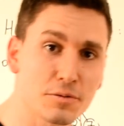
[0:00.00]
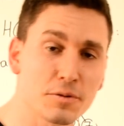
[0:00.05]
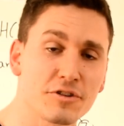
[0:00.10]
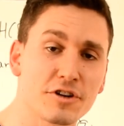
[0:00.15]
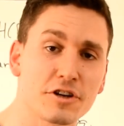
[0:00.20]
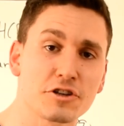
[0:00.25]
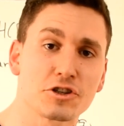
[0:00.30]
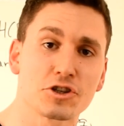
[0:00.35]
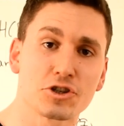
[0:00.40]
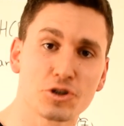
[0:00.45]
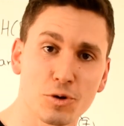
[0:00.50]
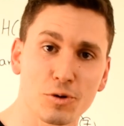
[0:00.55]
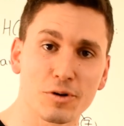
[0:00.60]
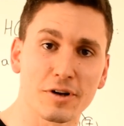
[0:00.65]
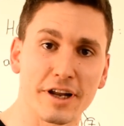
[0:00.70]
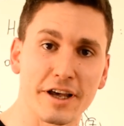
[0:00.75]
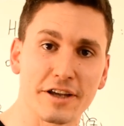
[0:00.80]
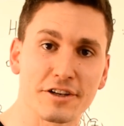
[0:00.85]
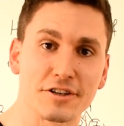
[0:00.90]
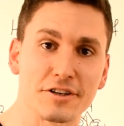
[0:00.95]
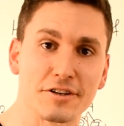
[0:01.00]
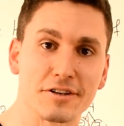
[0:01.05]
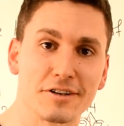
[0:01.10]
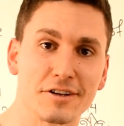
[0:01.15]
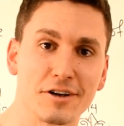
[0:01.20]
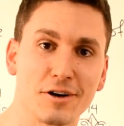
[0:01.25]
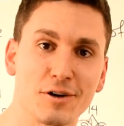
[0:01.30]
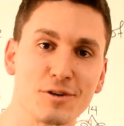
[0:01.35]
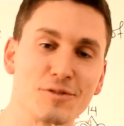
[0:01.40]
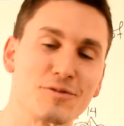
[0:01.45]
was a short
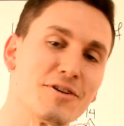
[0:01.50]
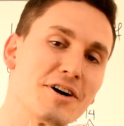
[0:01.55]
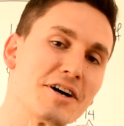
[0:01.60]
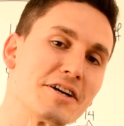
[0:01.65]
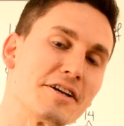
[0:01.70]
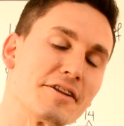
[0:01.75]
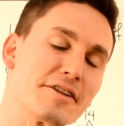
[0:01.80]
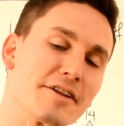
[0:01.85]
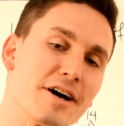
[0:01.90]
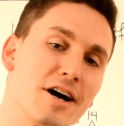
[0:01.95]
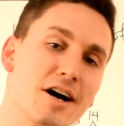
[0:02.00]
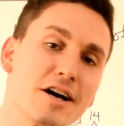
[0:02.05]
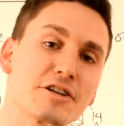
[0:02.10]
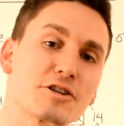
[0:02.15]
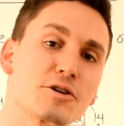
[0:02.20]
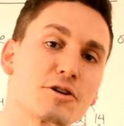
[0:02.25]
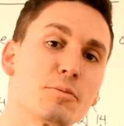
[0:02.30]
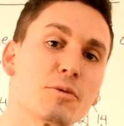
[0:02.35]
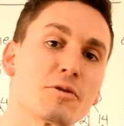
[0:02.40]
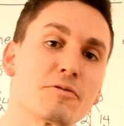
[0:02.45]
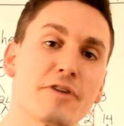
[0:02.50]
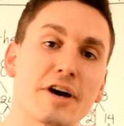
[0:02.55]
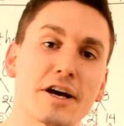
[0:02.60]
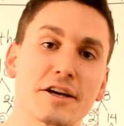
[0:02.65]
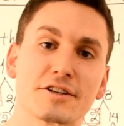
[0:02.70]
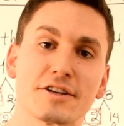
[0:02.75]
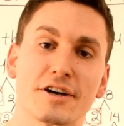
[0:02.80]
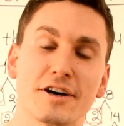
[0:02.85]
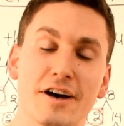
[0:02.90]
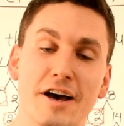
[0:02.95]
lesson on finding the highest common
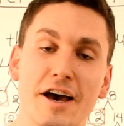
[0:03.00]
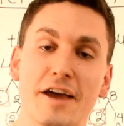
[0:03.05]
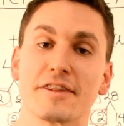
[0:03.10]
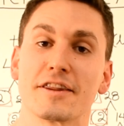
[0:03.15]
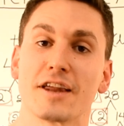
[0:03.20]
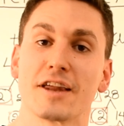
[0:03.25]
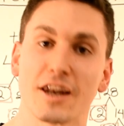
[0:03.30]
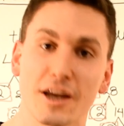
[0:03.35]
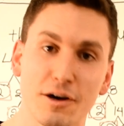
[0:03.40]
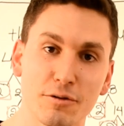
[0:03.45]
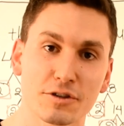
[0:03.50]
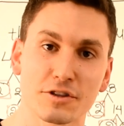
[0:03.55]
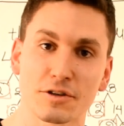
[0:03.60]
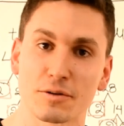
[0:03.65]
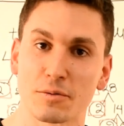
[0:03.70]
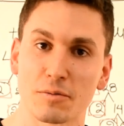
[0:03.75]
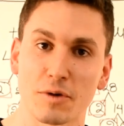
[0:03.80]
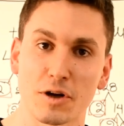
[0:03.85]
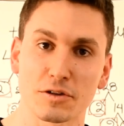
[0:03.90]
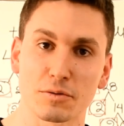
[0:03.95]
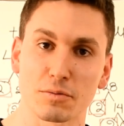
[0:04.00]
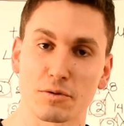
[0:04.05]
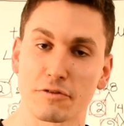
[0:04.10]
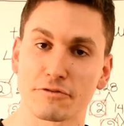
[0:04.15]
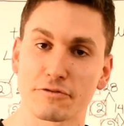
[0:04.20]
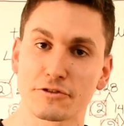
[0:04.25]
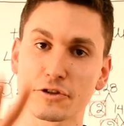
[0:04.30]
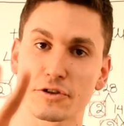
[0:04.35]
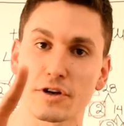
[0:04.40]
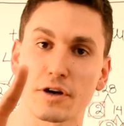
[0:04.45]
factor and the lowest common multiple
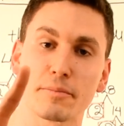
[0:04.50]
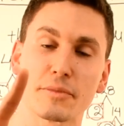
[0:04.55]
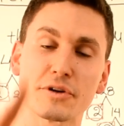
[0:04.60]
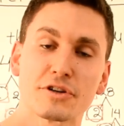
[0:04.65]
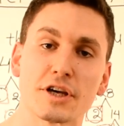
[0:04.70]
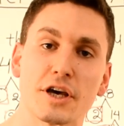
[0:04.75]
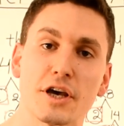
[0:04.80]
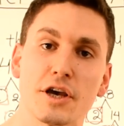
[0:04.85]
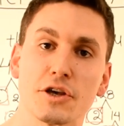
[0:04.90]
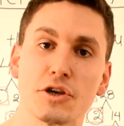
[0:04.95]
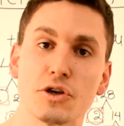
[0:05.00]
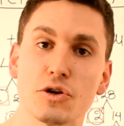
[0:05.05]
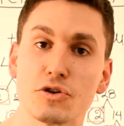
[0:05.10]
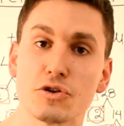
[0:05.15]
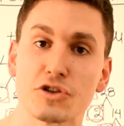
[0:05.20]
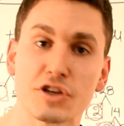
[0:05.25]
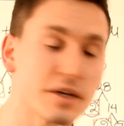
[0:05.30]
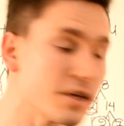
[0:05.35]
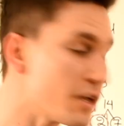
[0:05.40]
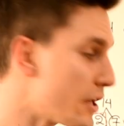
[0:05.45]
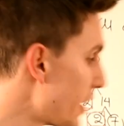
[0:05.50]
of two numbers using